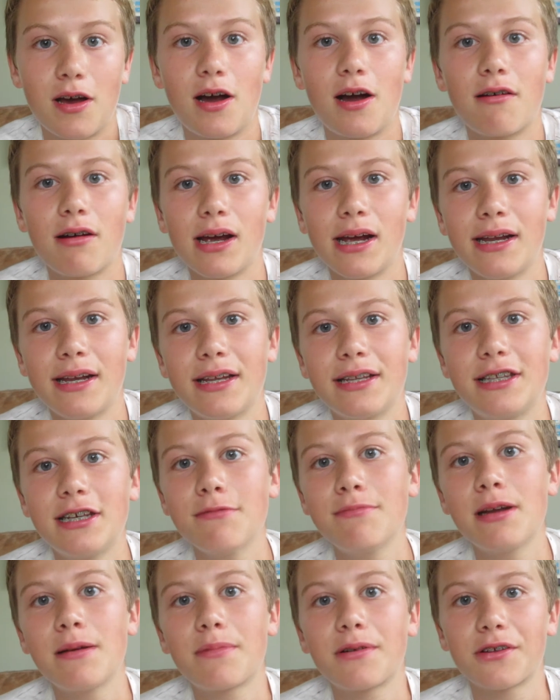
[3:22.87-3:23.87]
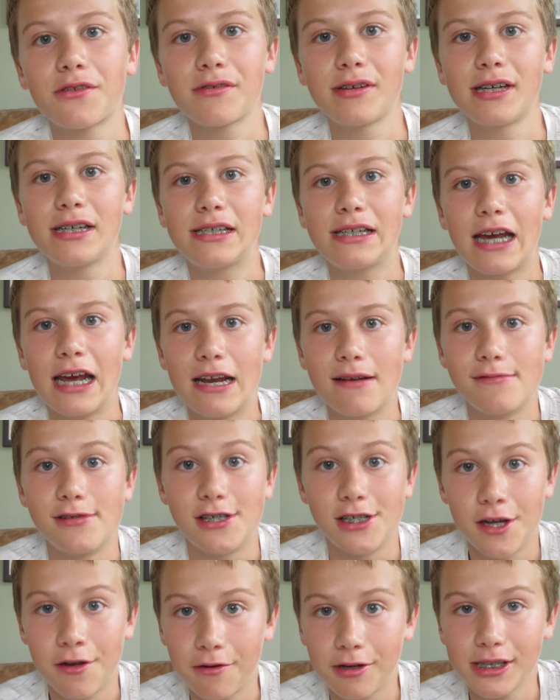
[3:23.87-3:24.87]
Alright, and then tip number 3 is kind of a
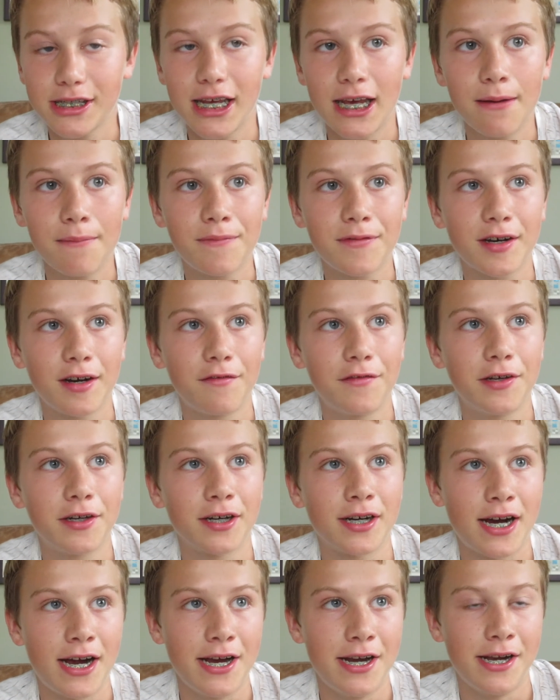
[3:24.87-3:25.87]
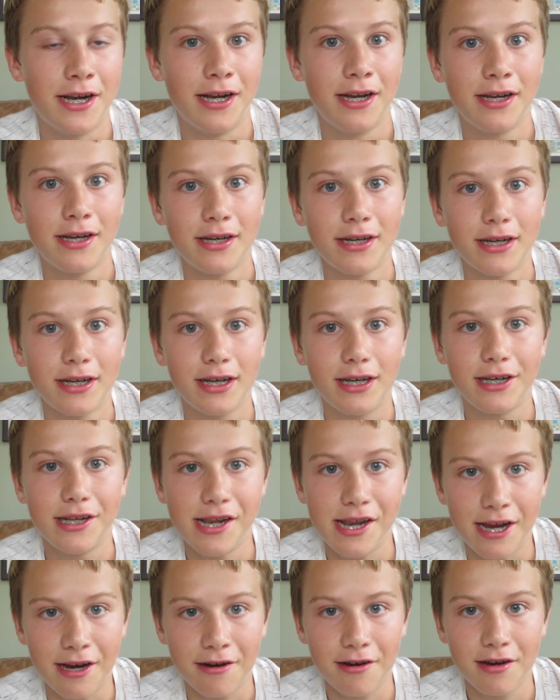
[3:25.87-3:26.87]
general tip for if you're kind of in
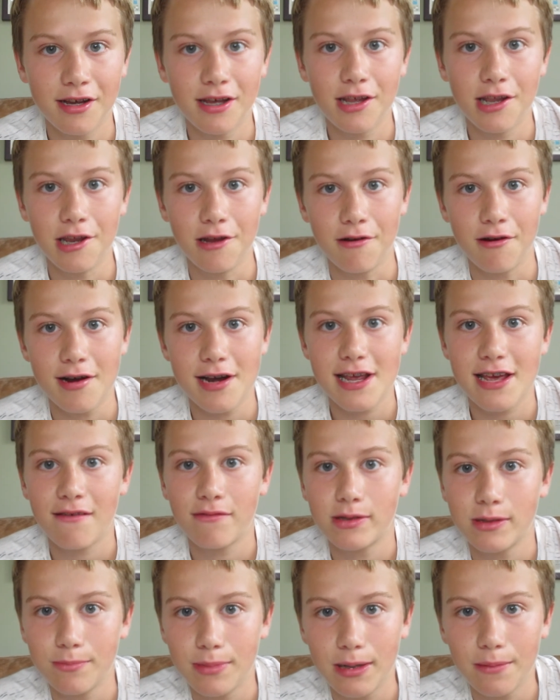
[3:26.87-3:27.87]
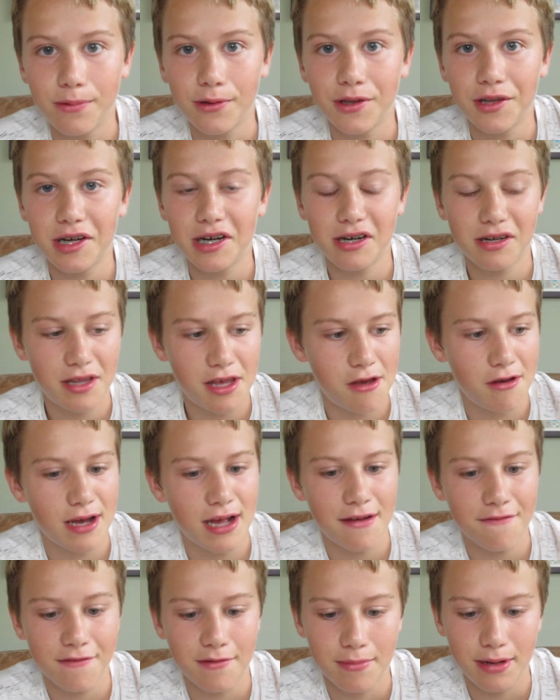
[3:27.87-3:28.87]
an area and you already have some people there that you
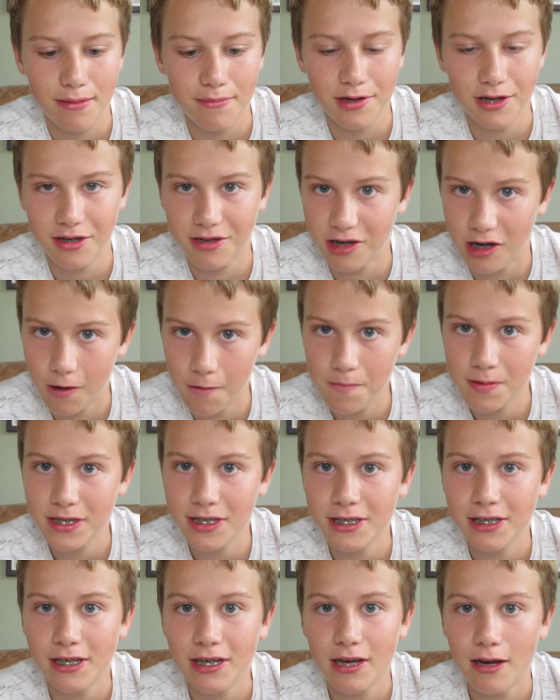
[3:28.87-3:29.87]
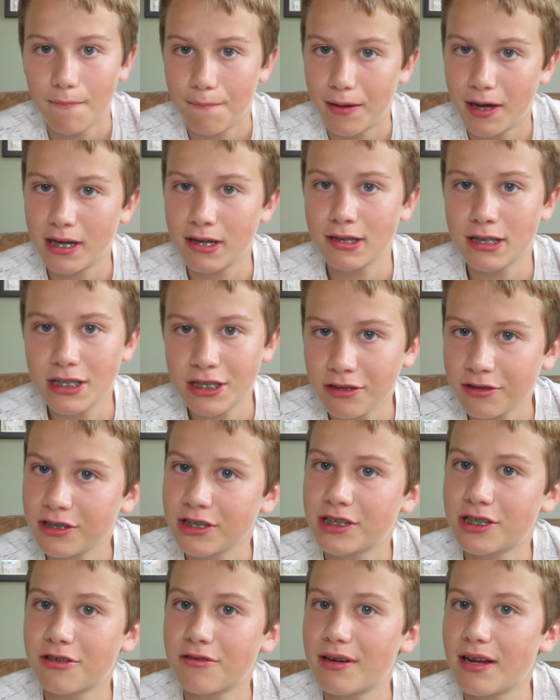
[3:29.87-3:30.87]
got for maybe your groups, but you still
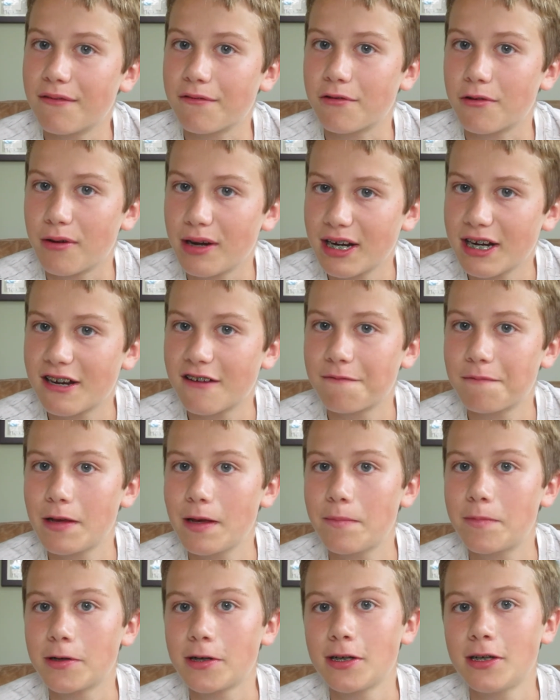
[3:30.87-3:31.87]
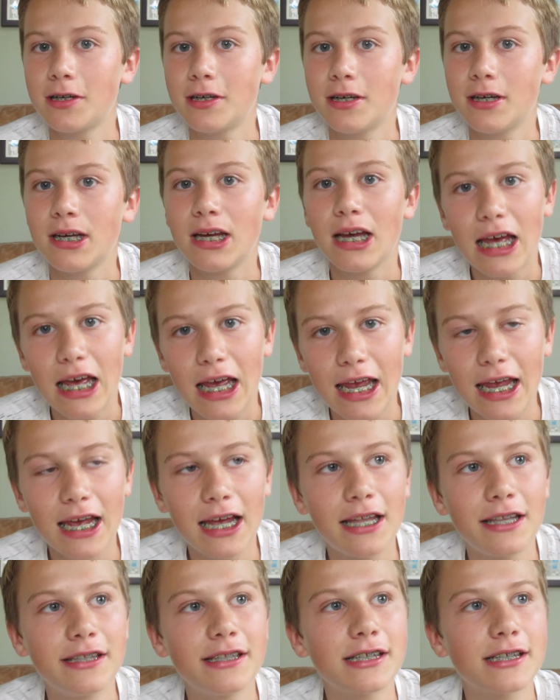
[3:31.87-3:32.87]
just don't have quite enough people.
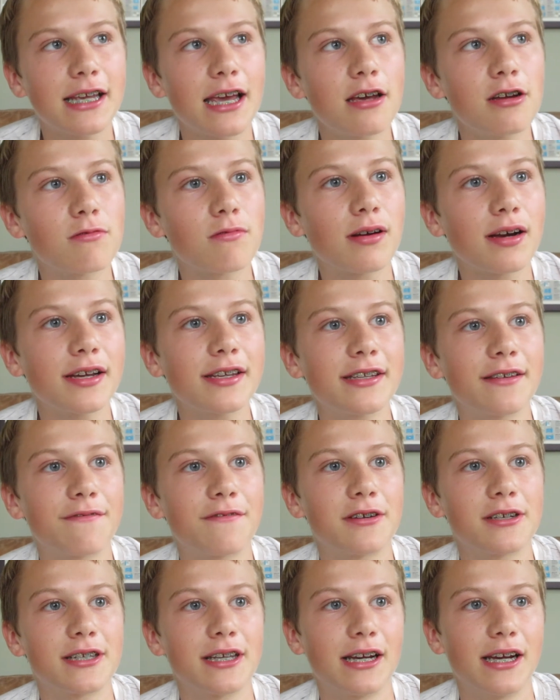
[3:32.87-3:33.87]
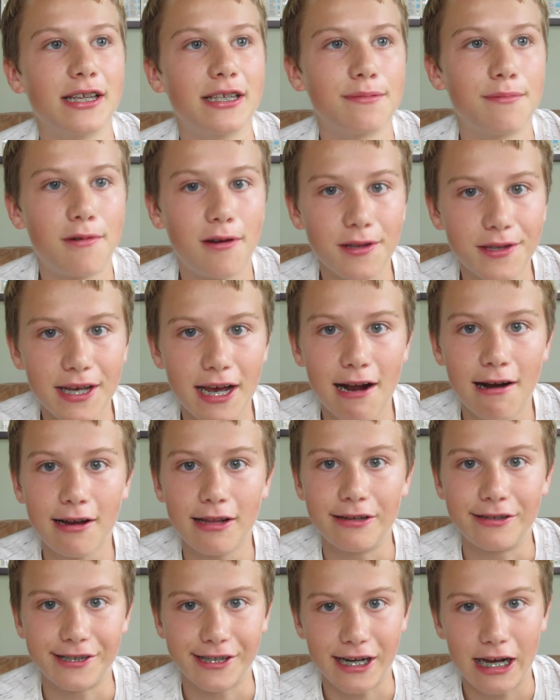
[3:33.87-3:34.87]
And this kind of works if there's like a small town
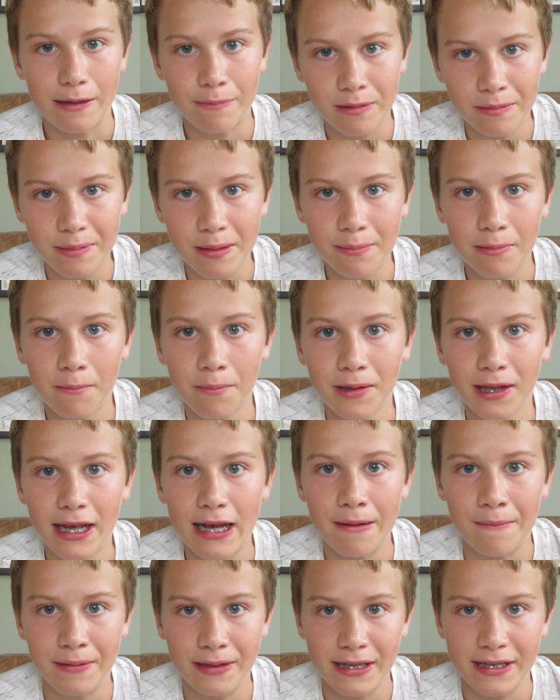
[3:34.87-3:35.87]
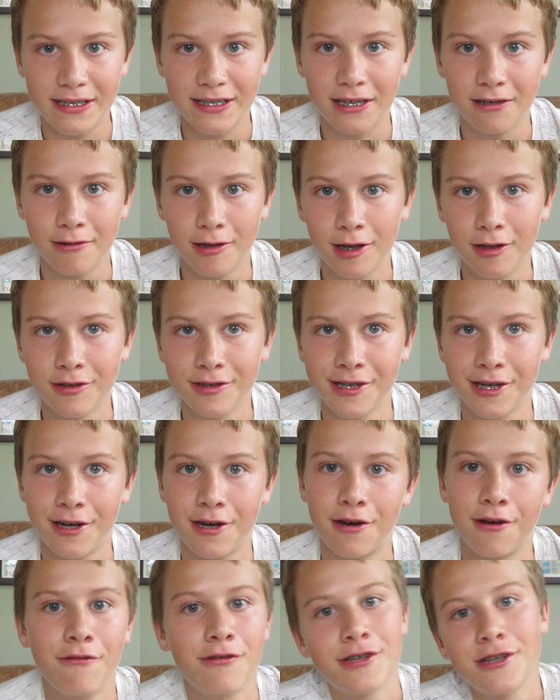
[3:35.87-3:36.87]
and there's a couple people playing, but they see a raid, there's like,
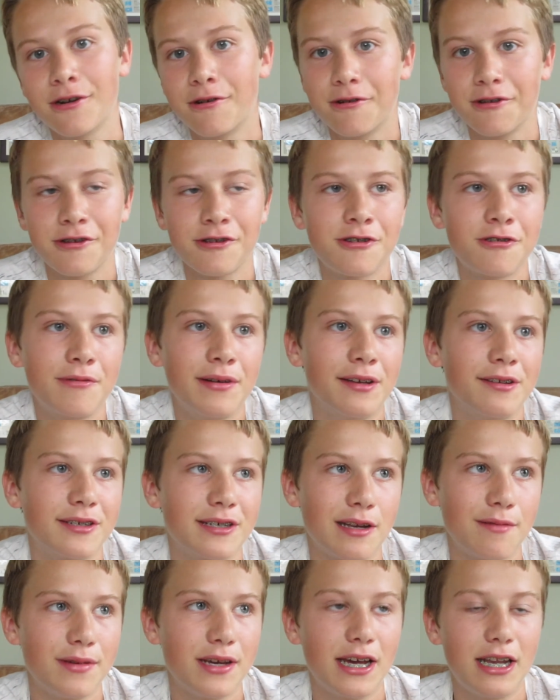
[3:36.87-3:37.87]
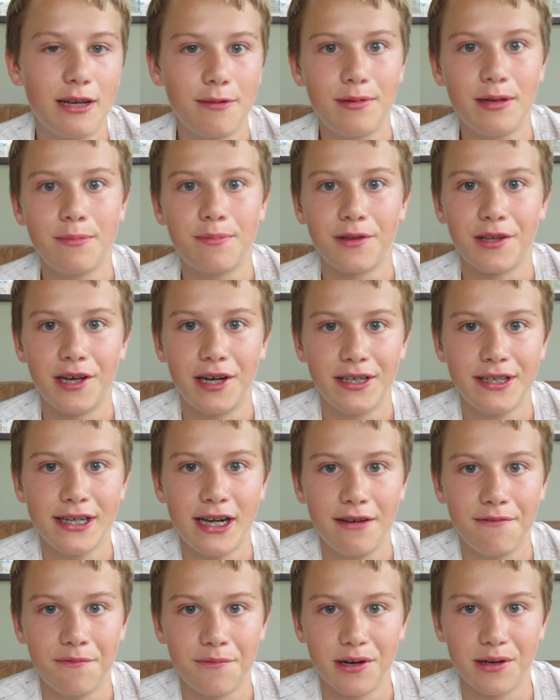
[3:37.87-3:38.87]
oh, there's no way there's going to be any people there. It's
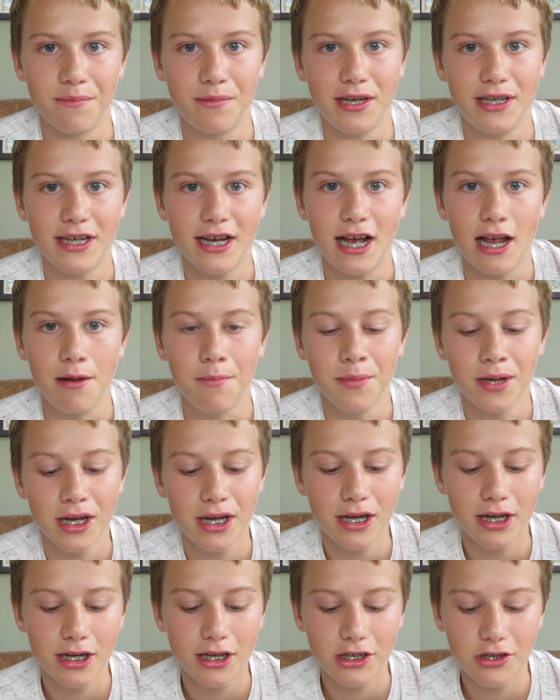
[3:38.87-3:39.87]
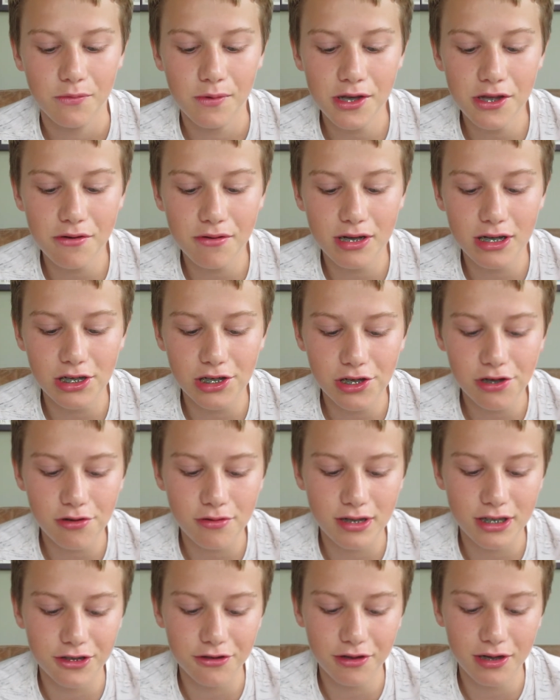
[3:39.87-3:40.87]
not even worth my time. So what you can do
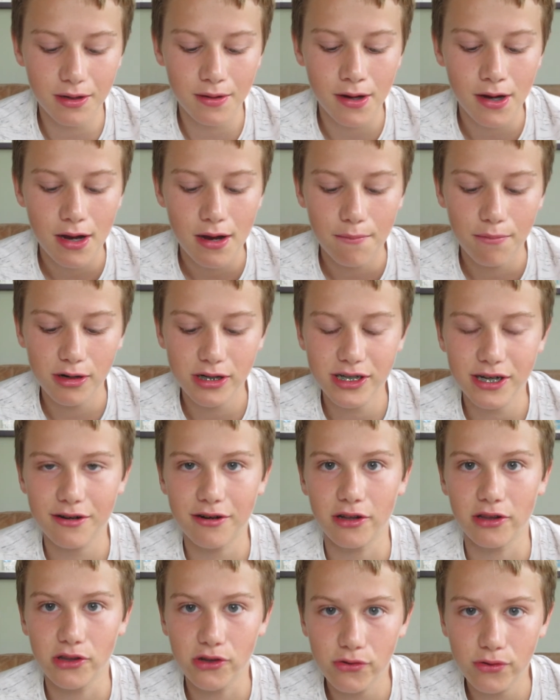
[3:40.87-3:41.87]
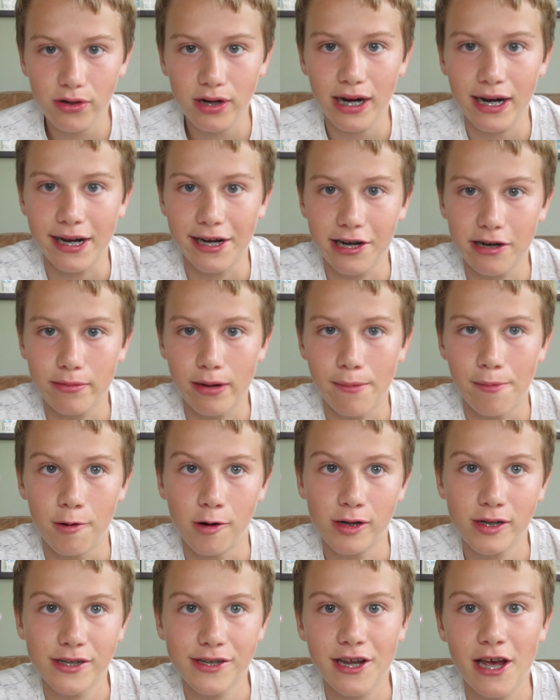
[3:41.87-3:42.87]
is you can put down a lure in a nearby
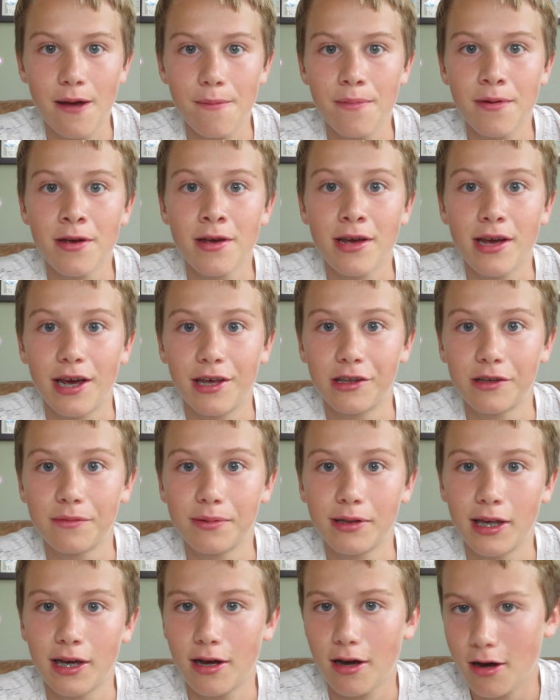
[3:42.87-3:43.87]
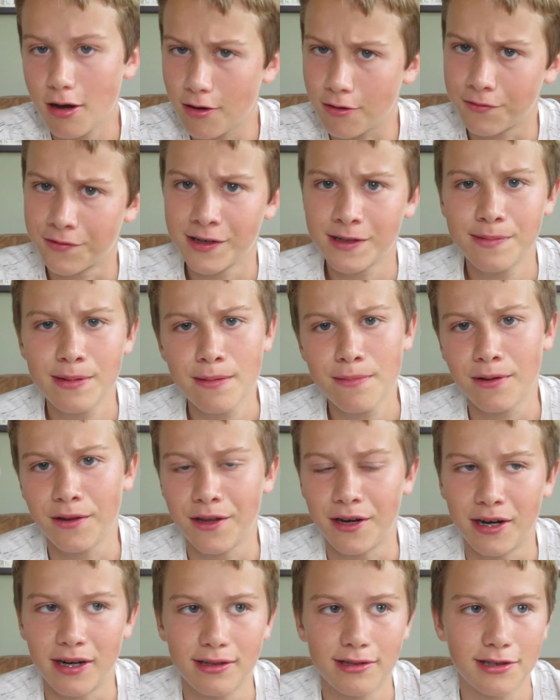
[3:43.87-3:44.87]
Pokestop, and they'll be like, oh, there's people
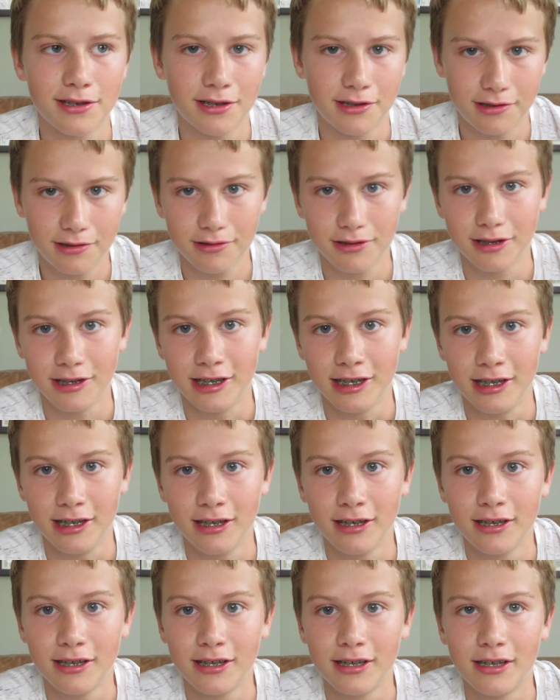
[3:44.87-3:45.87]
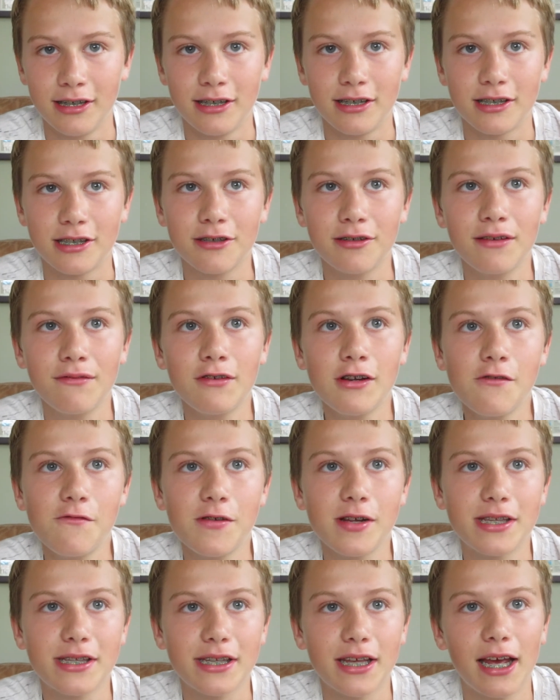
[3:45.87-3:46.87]
there because there's a lure there. So even if
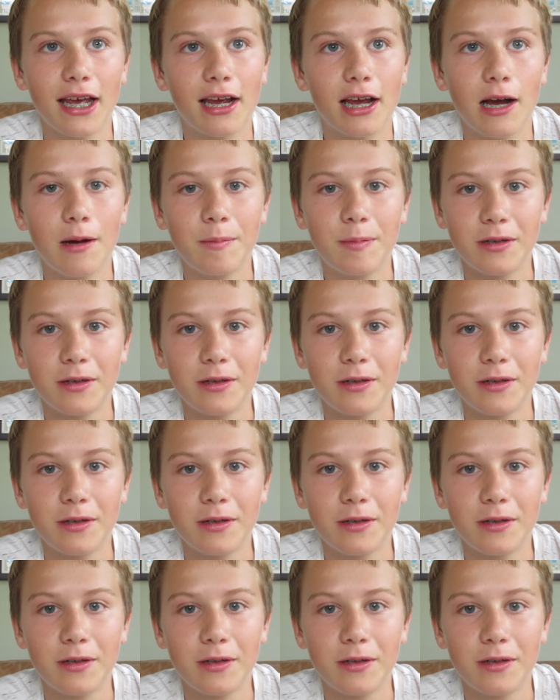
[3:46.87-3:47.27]
it's like